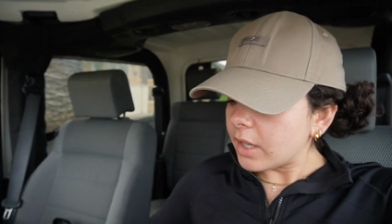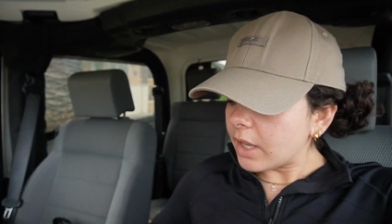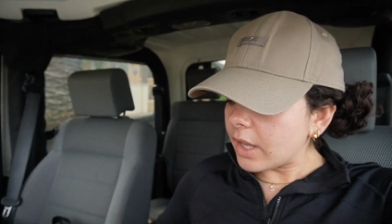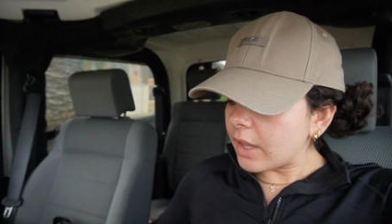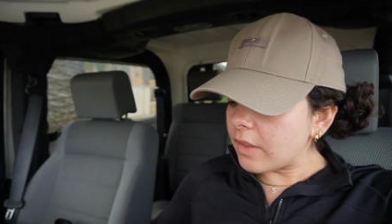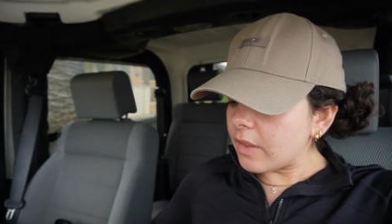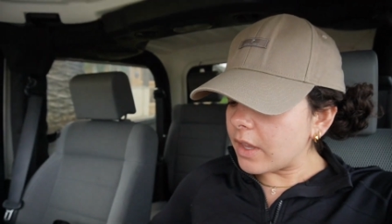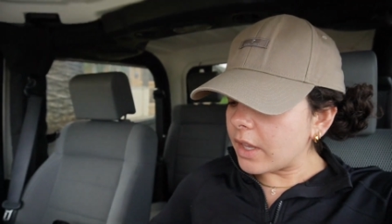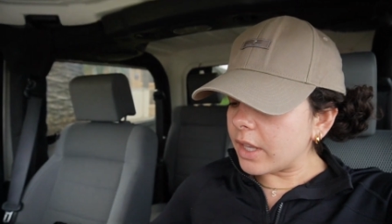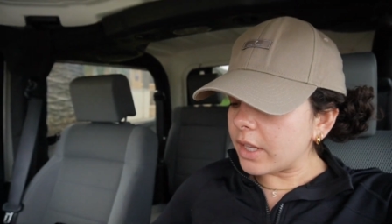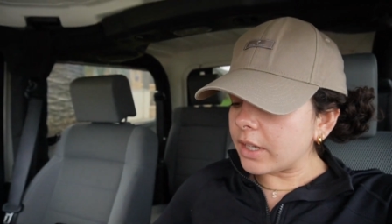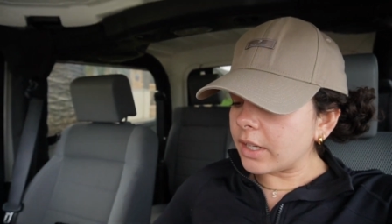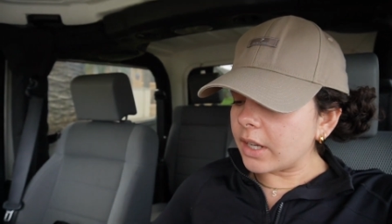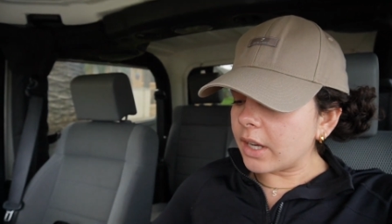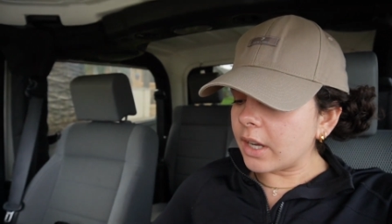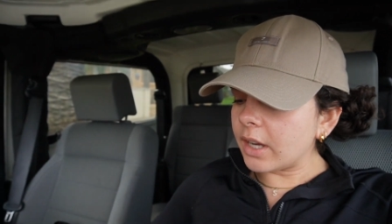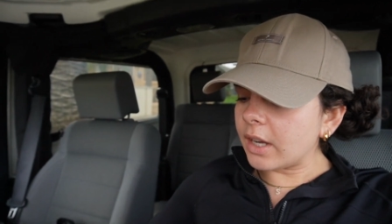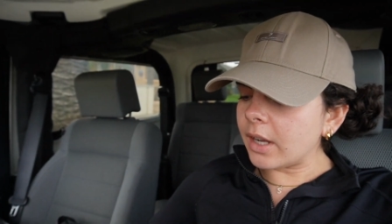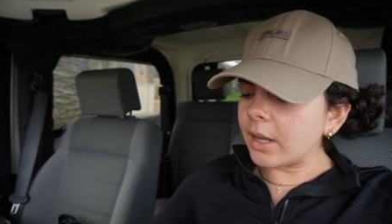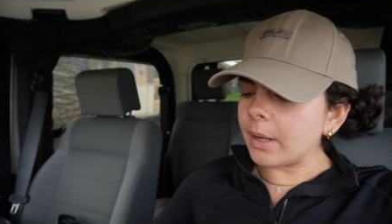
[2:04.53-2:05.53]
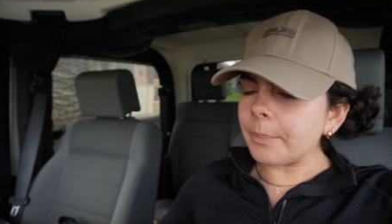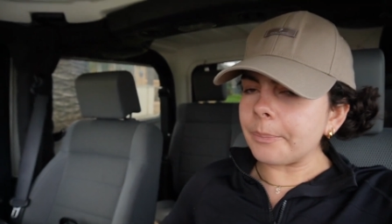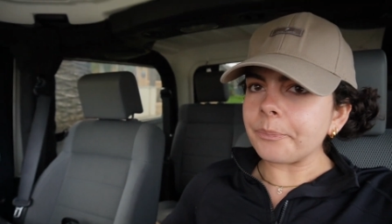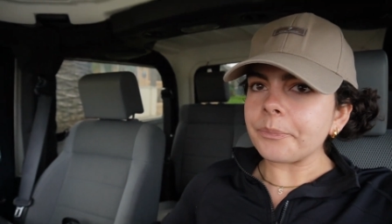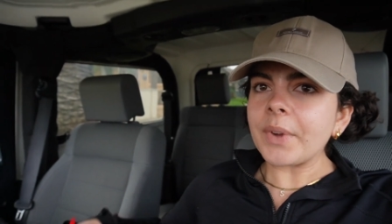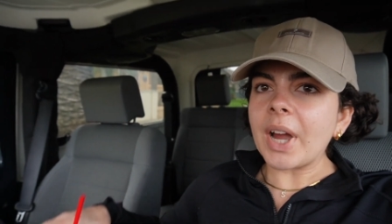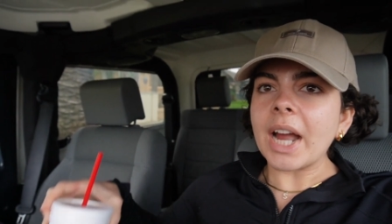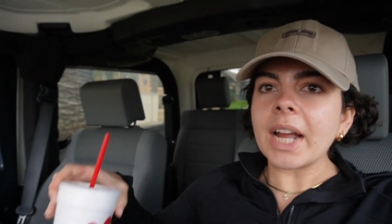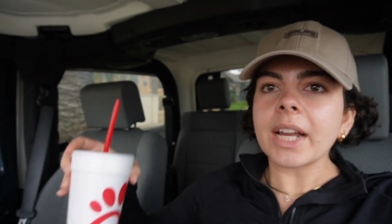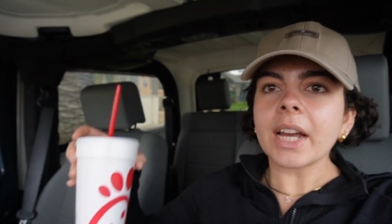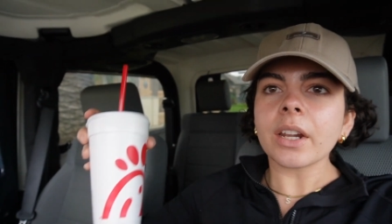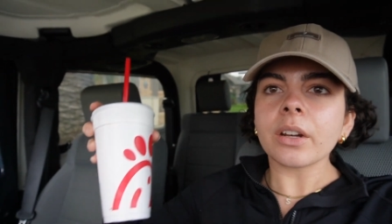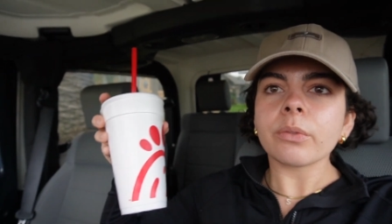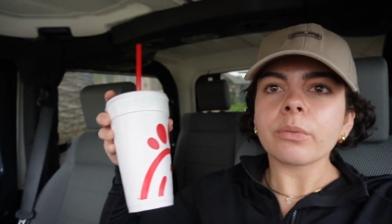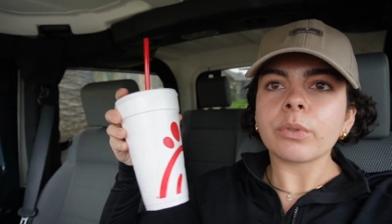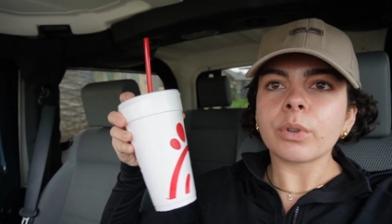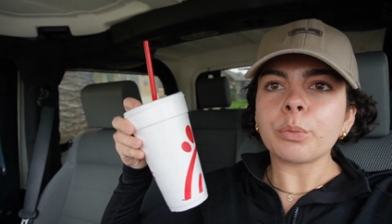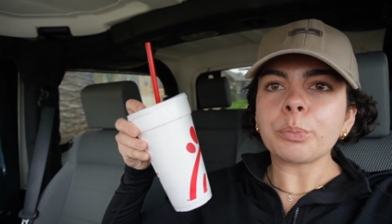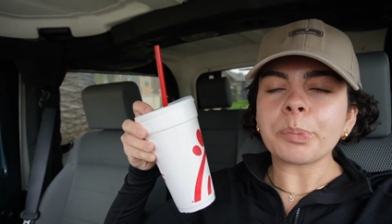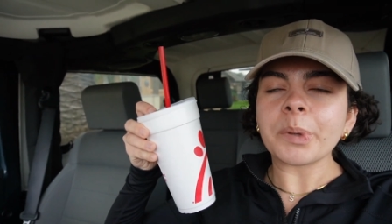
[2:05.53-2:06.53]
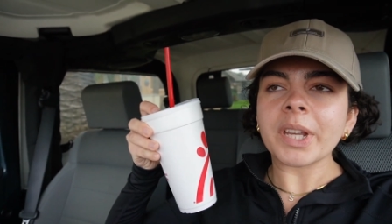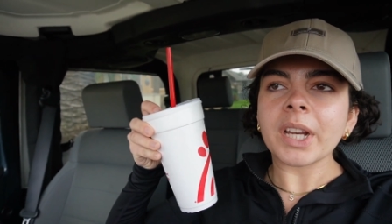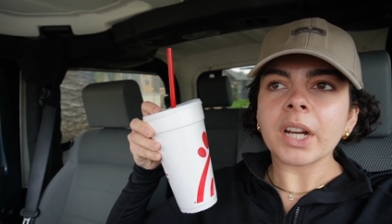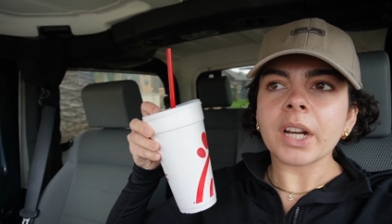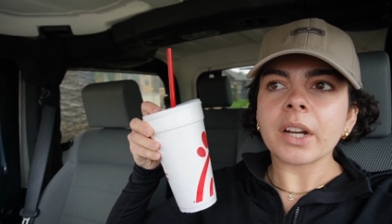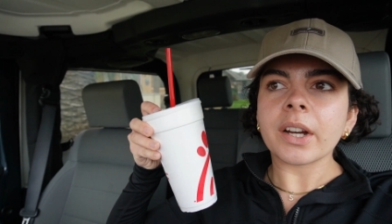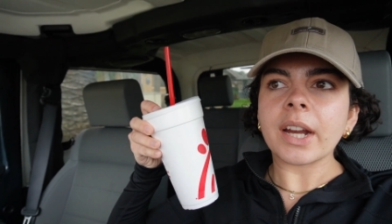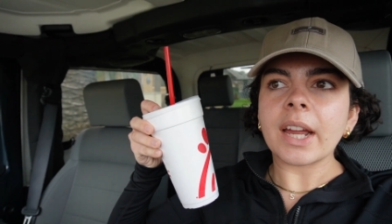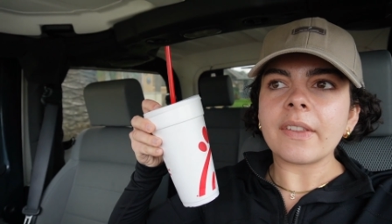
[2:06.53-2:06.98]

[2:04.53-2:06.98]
And then um, I got a root beer,